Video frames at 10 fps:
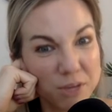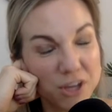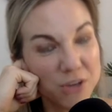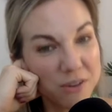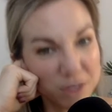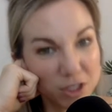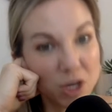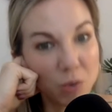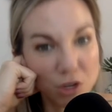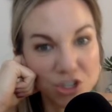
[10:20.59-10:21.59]
have a
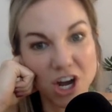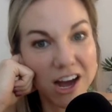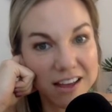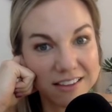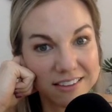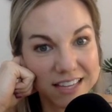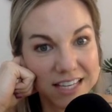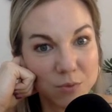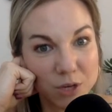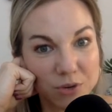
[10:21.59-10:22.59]
lower shot
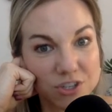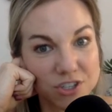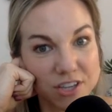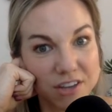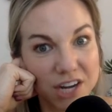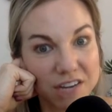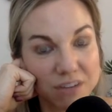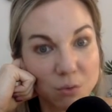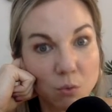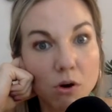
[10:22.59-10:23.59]
than we originally thought of
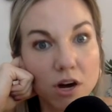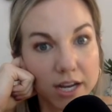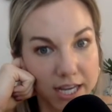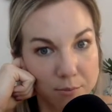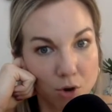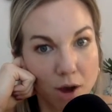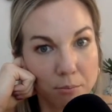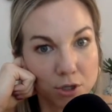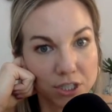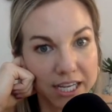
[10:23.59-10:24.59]
it working
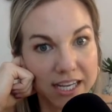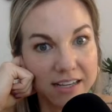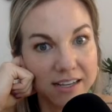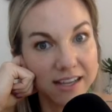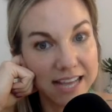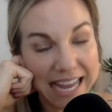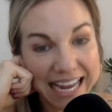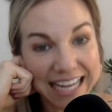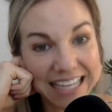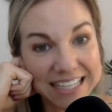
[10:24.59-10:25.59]
properly.
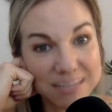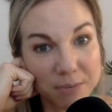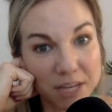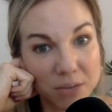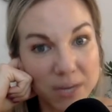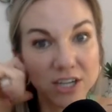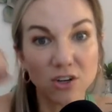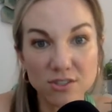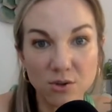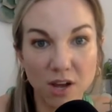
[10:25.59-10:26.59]
And by the way, it
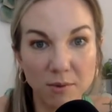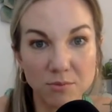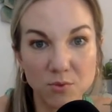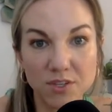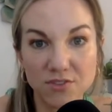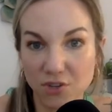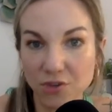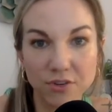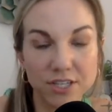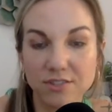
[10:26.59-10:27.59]
also comes with
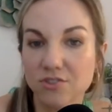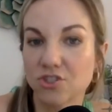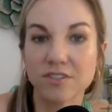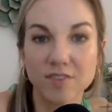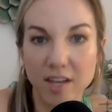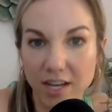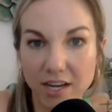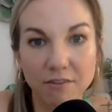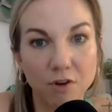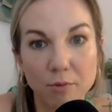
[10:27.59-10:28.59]
certain risks, just like
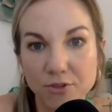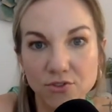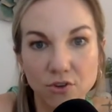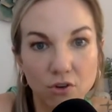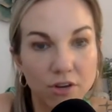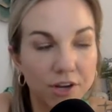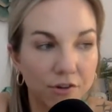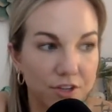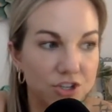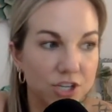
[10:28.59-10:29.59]
any pharmaceutical
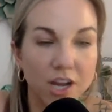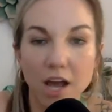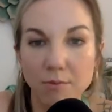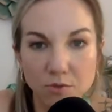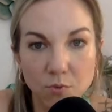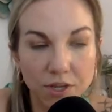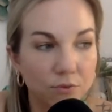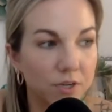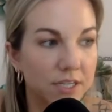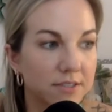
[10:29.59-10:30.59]
intervention comes
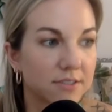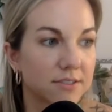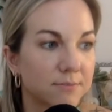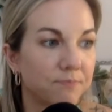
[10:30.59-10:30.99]
with risks.